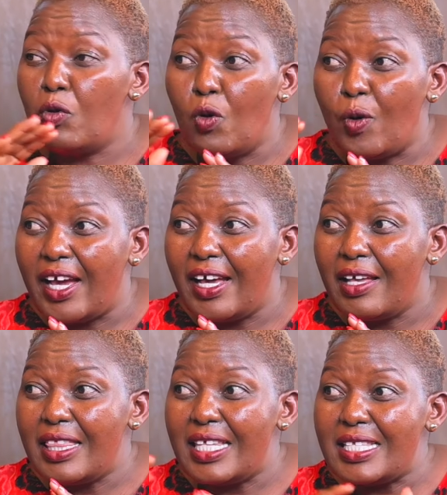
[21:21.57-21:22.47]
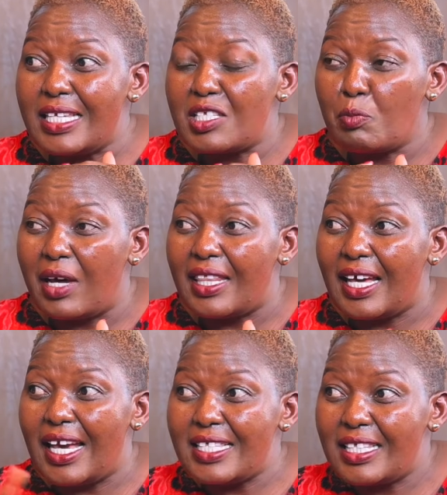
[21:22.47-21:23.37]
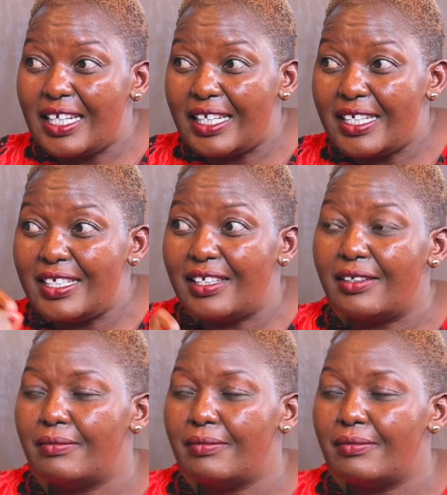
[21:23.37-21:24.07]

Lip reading: nowhere, the 6 months, I started getting